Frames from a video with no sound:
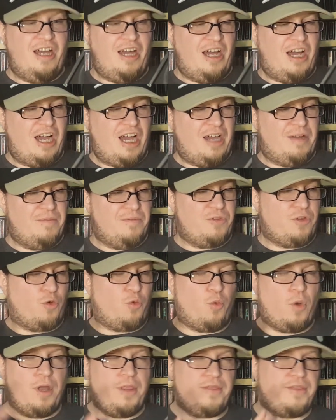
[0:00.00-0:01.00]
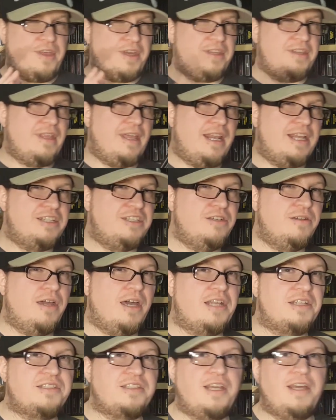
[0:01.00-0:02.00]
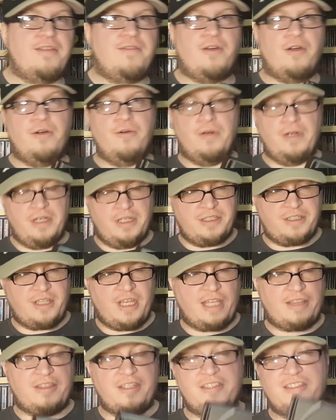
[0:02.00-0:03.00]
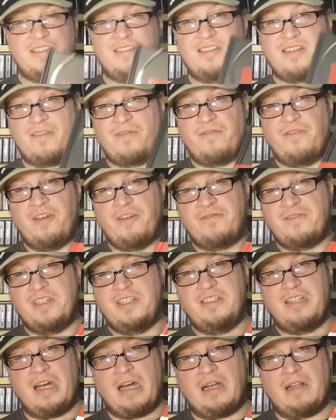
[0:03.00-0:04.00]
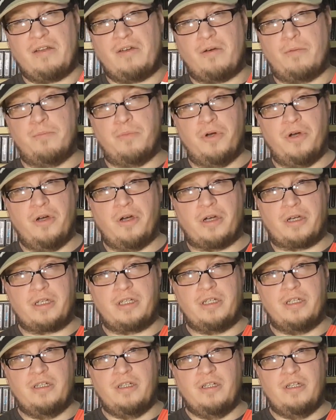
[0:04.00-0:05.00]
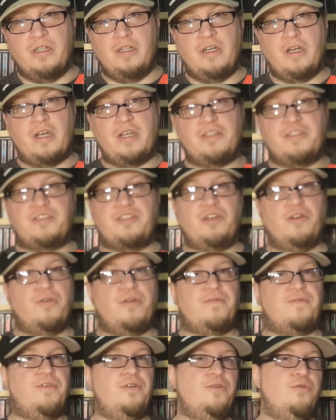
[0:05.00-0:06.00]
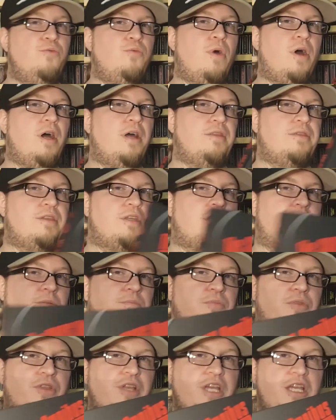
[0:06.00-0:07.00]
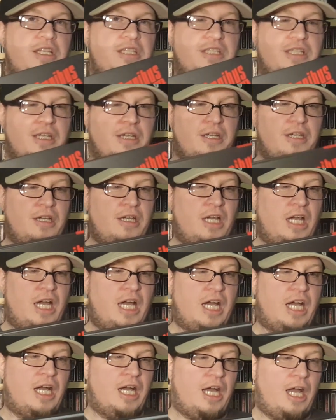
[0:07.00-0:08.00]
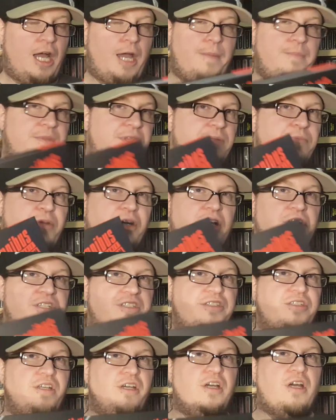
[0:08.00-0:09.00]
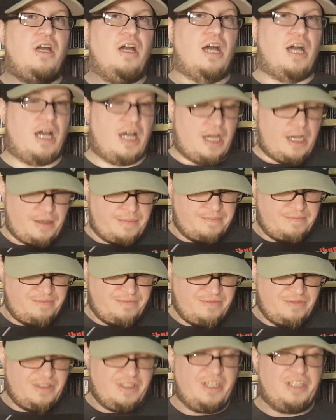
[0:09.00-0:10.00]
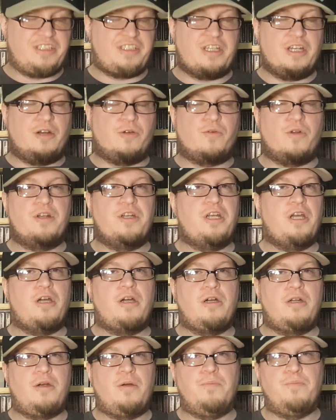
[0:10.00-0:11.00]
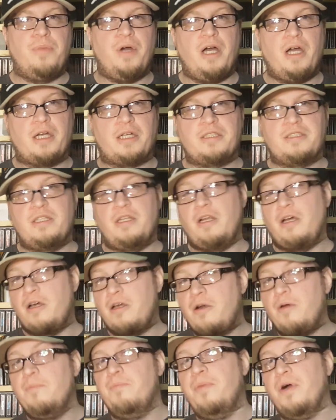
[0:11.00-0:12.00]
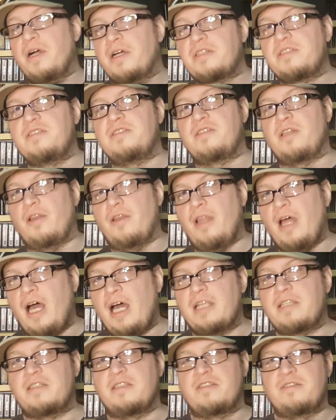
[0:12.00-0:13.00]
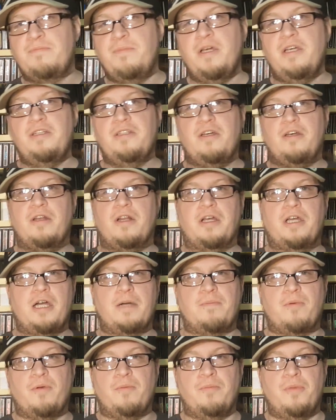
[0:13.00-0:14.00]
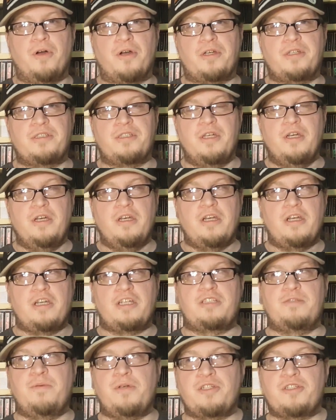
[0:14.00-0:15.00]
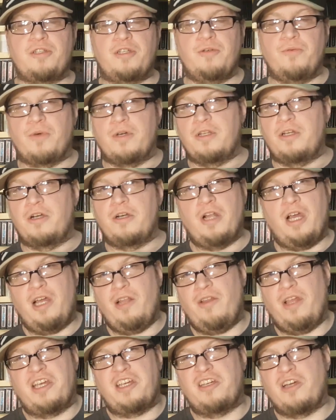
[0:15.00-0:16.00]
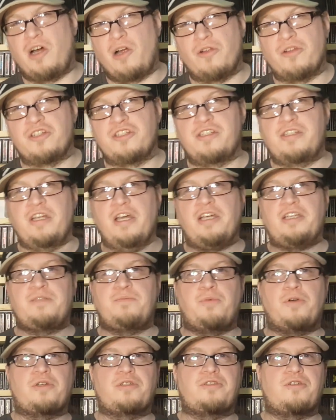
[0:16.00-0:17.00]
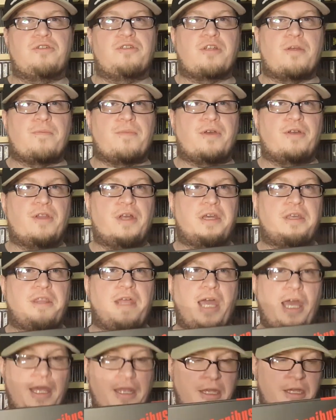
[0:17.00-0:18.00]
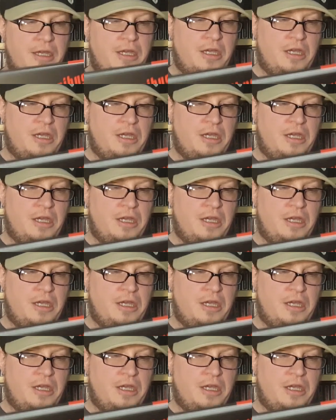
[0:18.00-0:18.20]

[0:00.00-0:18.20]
The one thing that I do gotta say, though, is that this is a $50 book. And so if you want the complete omnibus, it's going to run you $100, and $100 is a lot to spend on a couple books, especially when they're not like college textbooks or something like that.